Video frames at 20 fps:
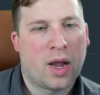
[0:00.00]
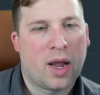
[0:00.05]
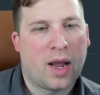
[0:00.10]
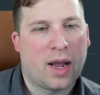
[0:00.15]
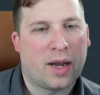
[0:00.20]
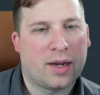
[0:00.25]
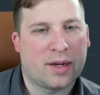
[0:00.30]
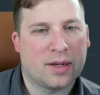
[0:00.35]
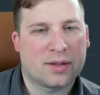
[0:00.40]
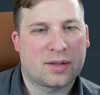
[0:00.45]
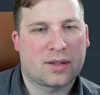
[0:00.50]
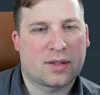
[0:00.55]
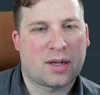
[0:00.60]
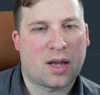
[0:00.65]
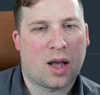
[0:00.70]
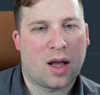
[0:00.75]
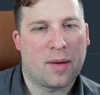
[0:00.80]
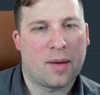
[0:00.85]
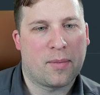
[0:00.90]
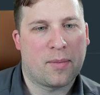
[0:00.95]
It does
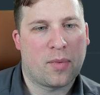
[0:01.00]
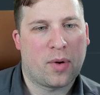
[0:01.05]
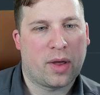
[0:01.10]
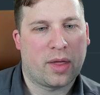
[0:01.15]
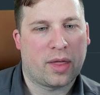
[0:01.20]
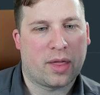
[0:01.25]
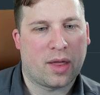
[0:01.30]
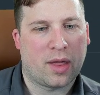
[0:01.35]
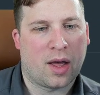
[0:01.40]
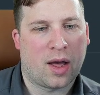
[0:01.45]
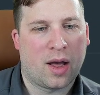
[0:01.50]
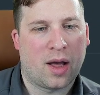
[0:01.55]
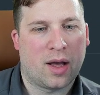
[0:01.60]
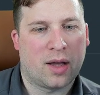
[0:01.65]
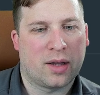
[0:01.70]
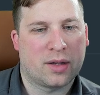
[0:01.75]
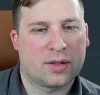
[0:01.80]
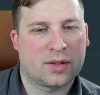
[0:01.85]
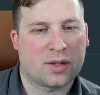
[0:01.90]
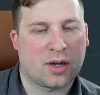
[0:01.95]
come with
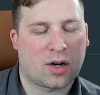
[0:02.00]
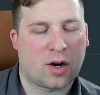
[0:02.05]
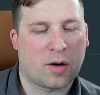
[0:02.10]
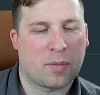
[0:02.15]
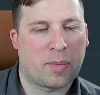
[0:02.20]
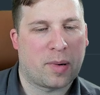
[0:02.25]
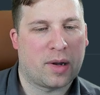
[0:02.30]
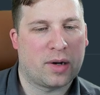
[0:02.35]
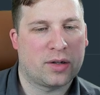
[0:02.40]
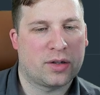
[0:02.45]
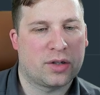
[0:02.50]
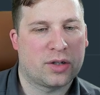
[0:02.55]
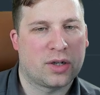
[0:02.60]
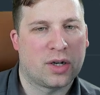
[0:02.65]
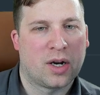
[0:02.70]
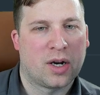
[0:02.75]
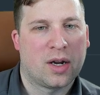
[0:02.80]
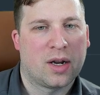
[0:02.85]
sucker punch